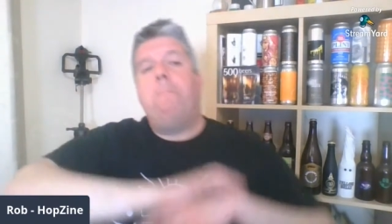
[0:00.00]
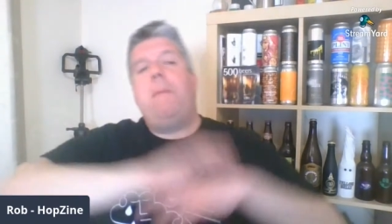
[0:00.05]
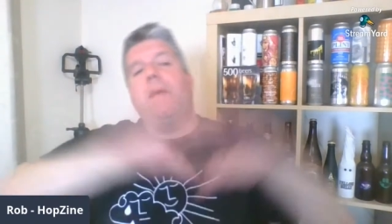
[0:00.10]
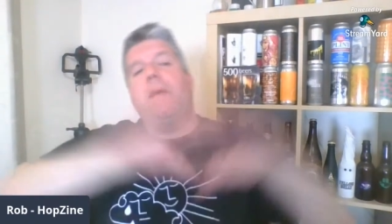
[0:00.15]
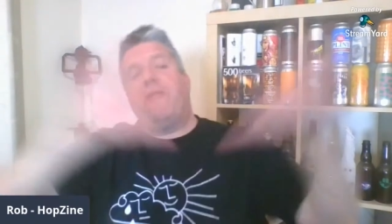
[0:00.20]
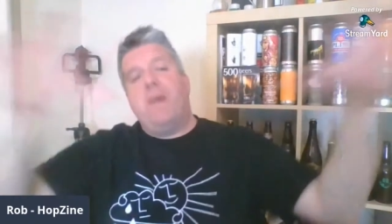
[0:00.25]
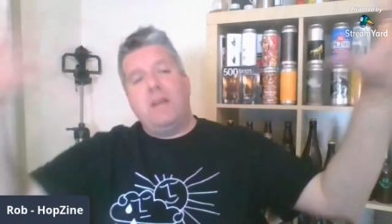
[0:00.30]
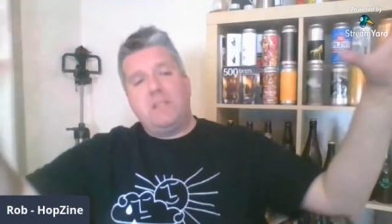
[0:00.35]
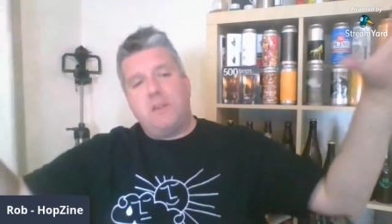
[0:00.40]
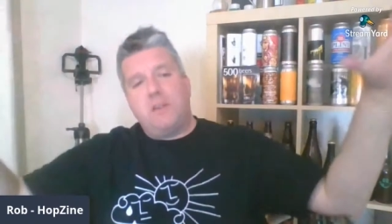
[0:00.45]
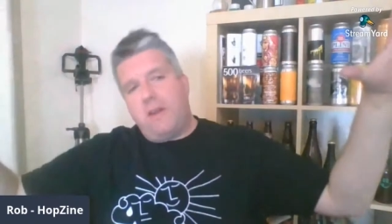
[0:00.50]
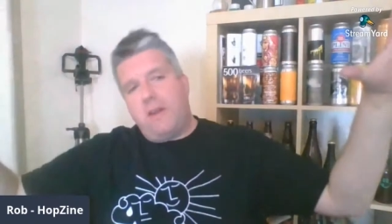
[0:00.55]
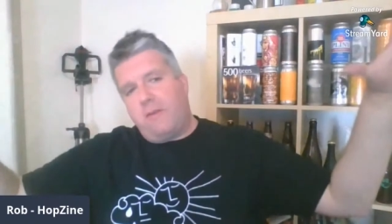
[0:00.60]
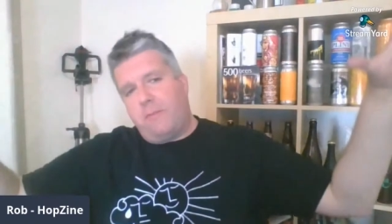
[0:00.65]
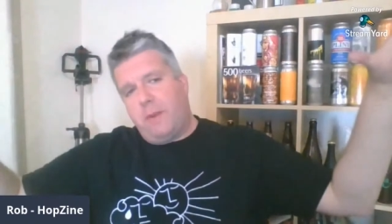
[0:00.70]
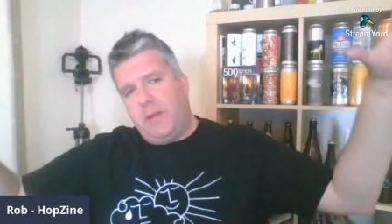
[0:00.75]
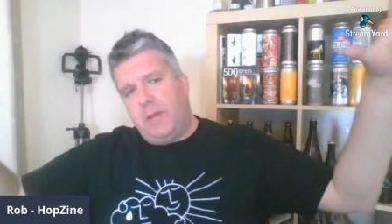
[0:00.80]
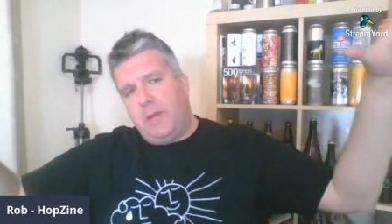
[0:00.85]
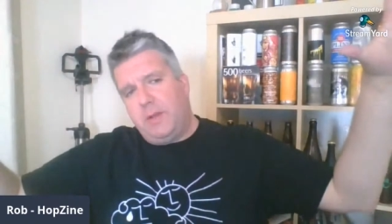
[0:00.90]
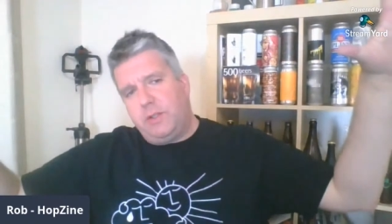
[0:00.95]
Big thanks to
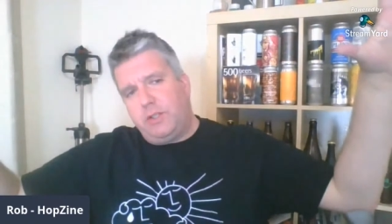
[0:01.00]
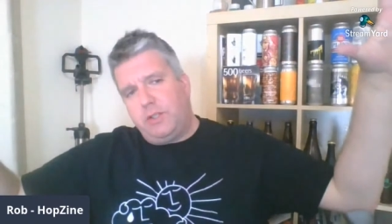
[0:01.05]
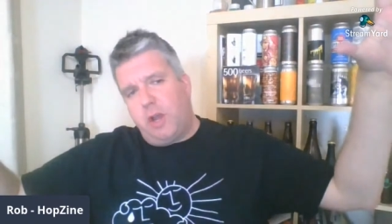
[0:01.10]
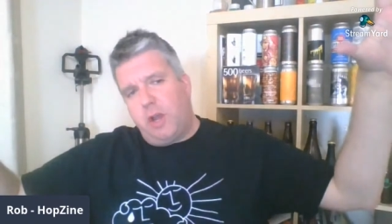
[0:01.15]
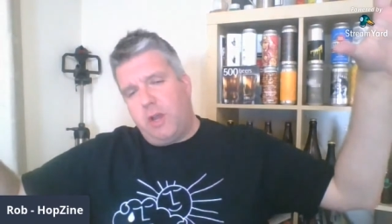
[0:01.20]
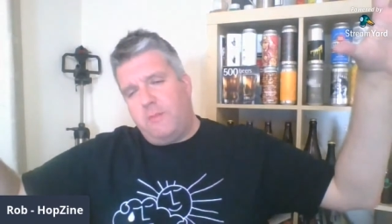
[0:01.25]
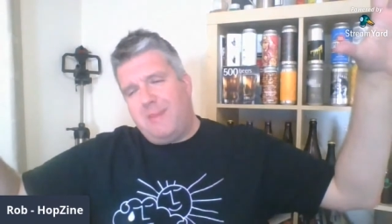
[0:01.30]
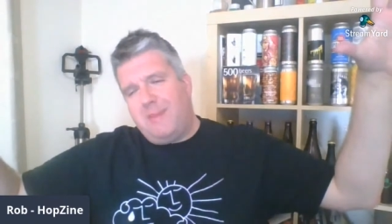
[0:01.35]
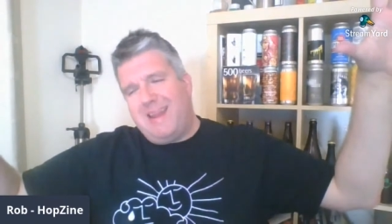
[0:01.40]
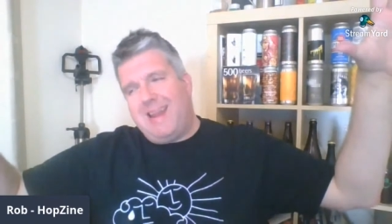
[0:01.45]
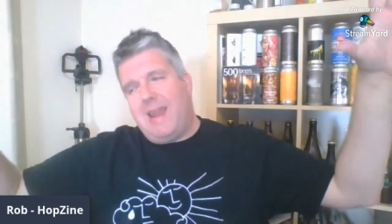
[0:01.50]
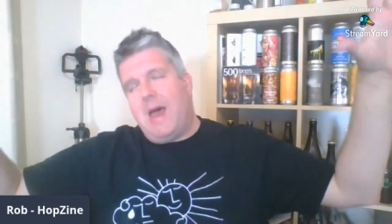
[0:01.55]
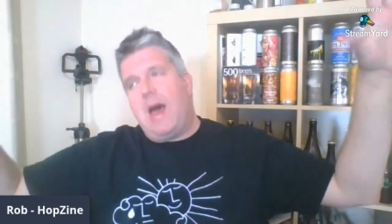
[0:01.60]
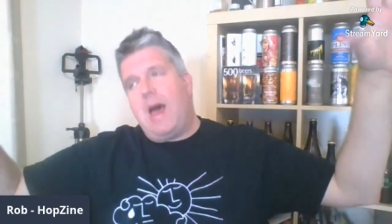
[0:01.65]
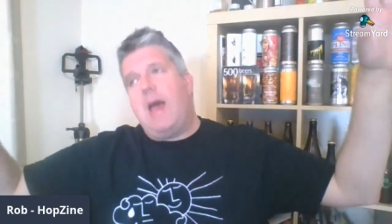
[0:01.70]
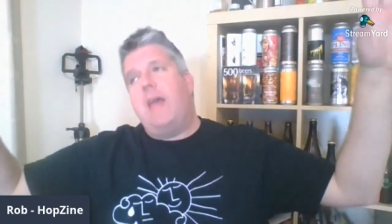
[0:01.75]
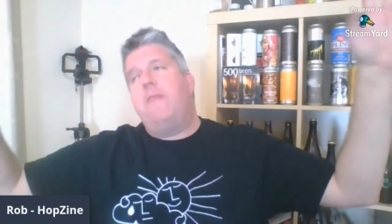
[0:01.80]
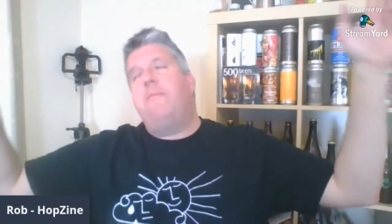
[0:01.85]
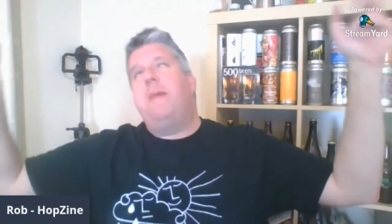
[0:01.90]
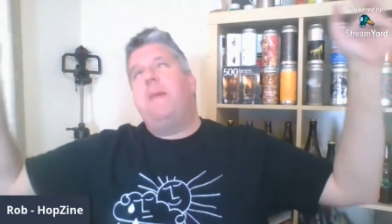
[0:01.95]
everybody who's joined me
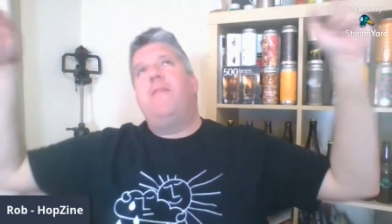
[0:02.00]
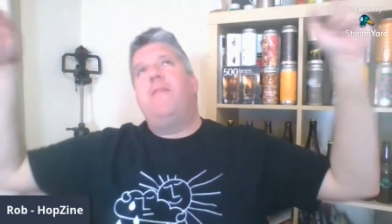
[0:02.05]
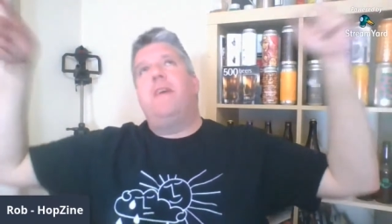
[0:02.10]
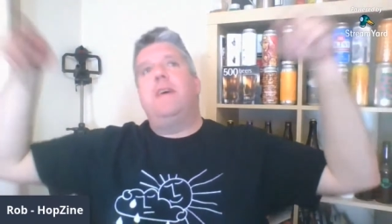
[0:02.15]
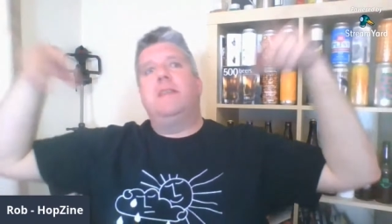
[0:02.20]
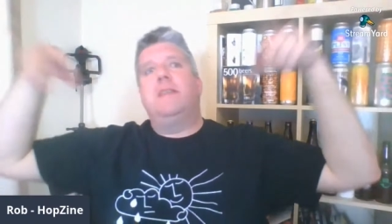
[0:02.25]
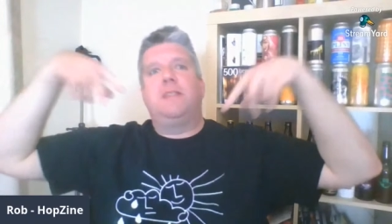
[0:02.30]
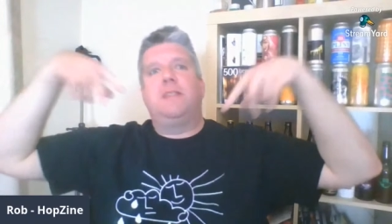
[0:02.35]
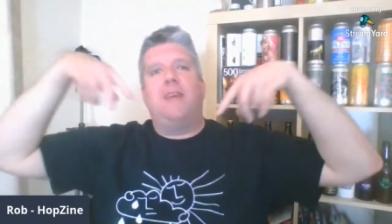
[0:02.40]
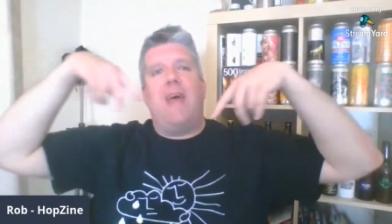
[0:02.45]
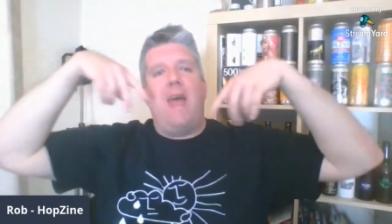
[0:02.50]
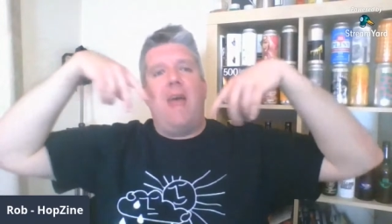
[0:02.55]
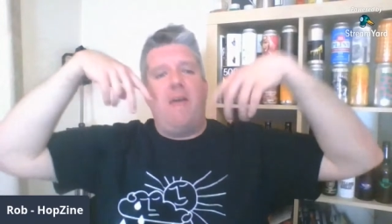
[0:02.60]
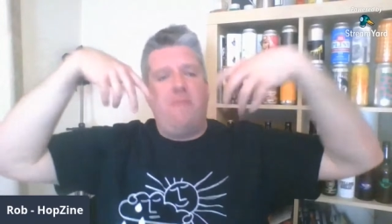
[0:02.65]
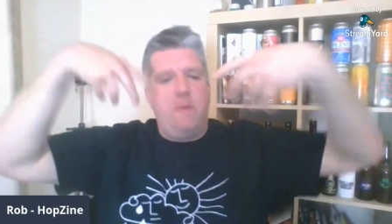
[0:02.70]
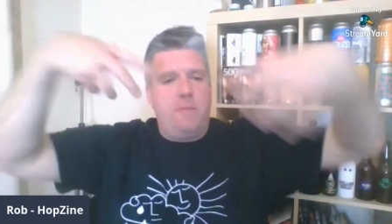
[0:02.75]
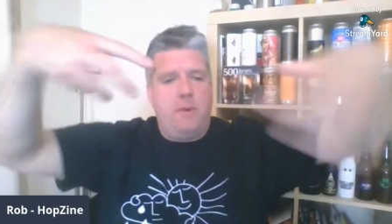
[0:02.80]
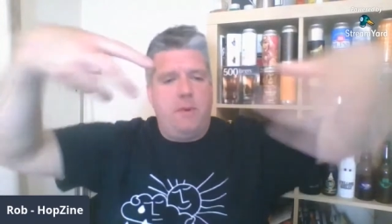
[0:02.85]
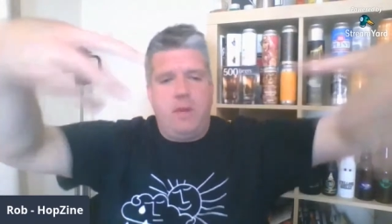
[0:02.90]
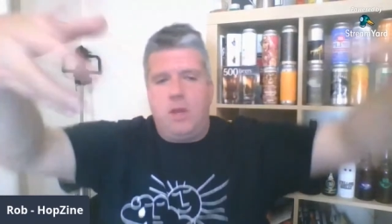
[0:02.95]
live. Big thanks to
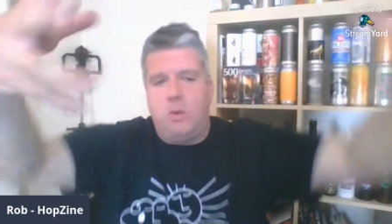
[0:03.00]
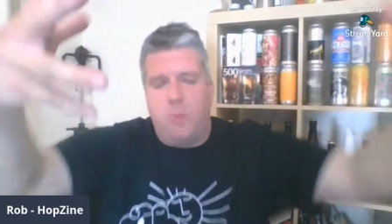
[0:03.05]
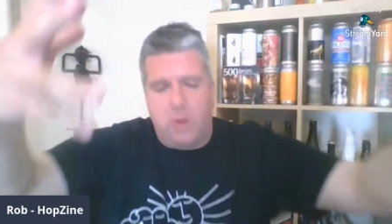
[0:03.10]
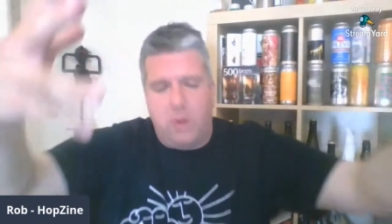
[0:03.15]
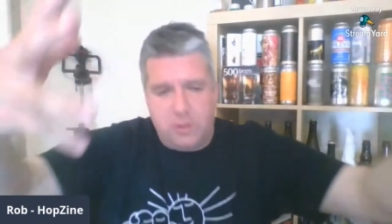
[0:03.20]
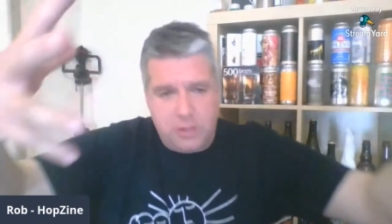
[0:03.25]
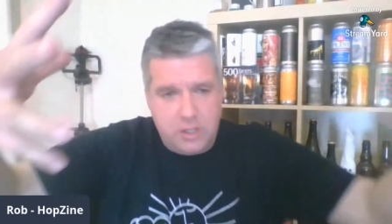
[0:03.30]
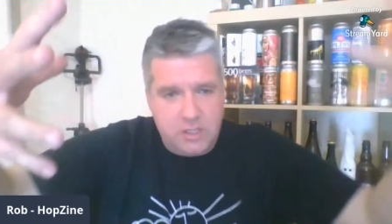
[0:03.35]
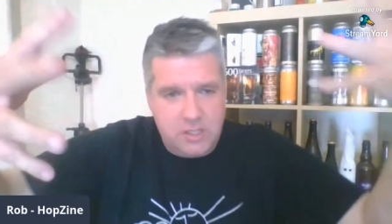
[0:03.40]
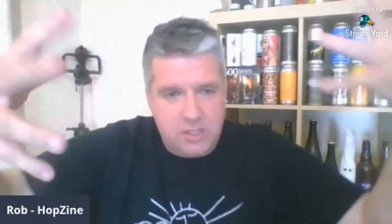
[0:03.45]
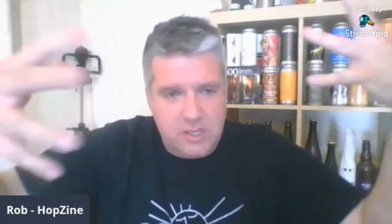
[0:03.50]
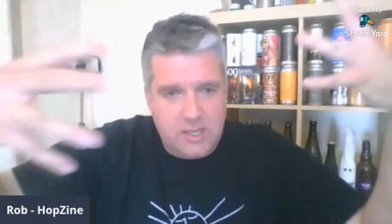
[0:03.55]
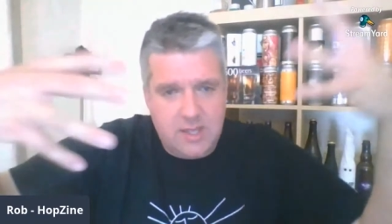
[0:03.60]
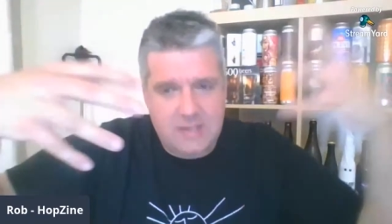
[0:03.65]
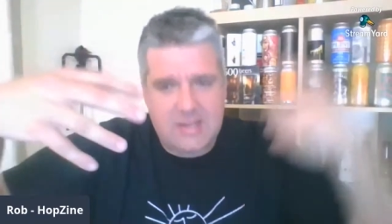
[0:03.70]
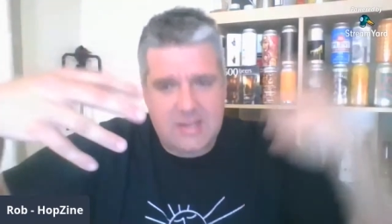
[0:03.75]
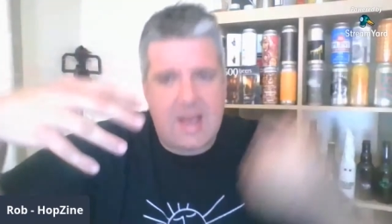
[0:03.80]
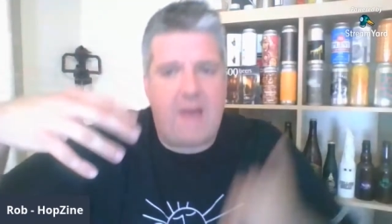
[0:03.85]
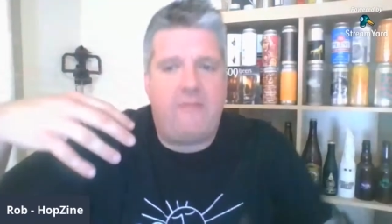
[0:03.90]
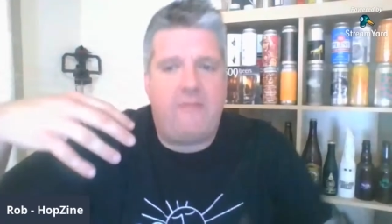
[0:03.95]
everybody who watches
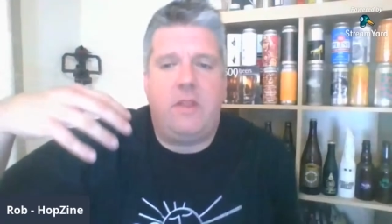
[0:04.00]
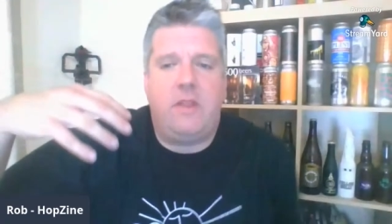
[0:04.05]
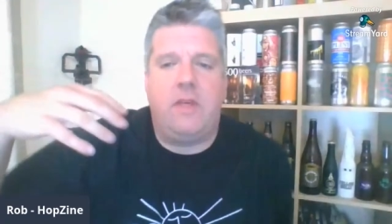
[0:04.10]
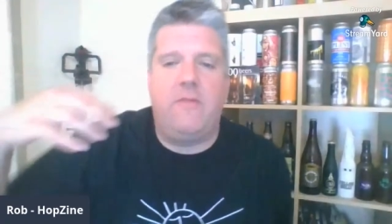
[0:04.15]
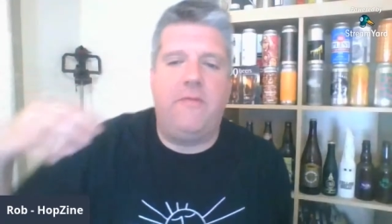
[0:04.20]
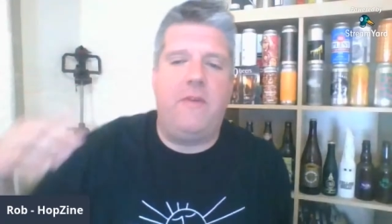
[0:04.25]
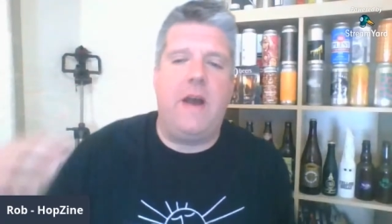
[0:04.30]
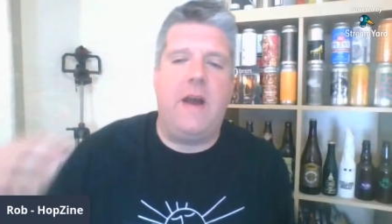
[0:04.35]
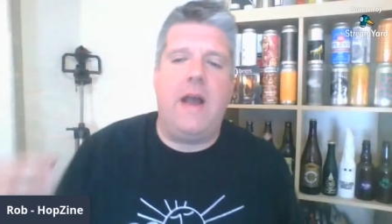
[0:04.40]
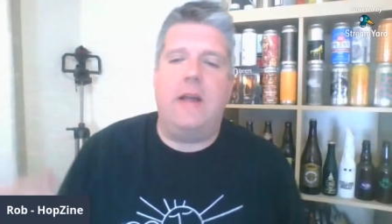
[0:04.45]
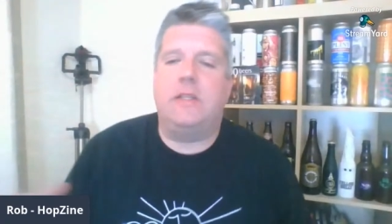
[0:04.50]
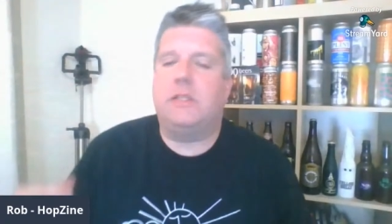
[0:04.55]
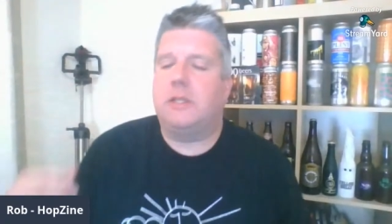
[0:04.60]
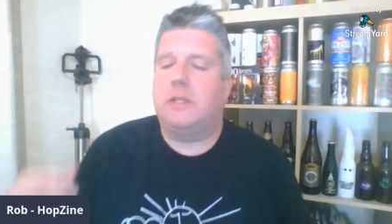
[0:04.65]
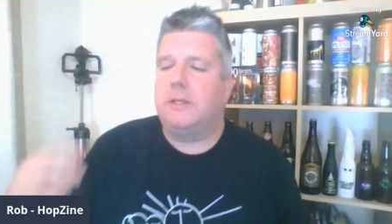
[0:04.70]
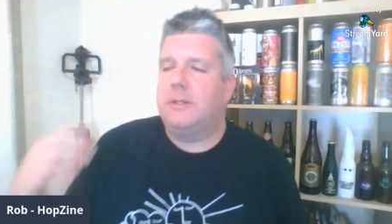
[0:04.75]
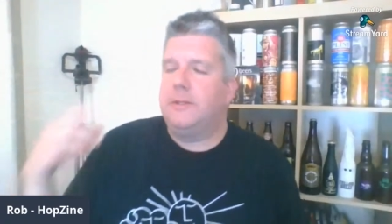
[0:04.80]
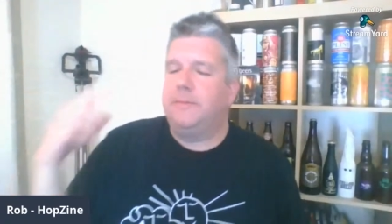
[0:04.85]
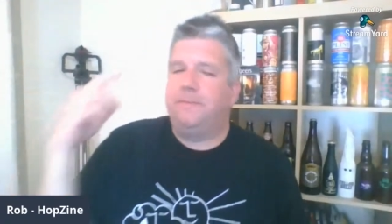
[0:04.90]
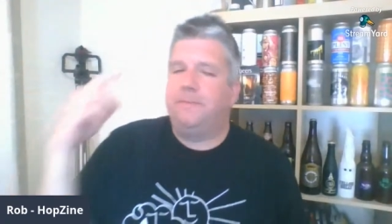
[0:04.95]
this after the
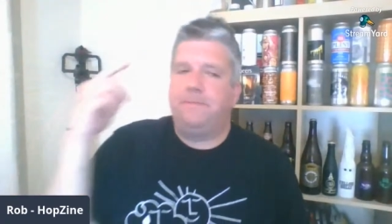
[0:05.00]
fact.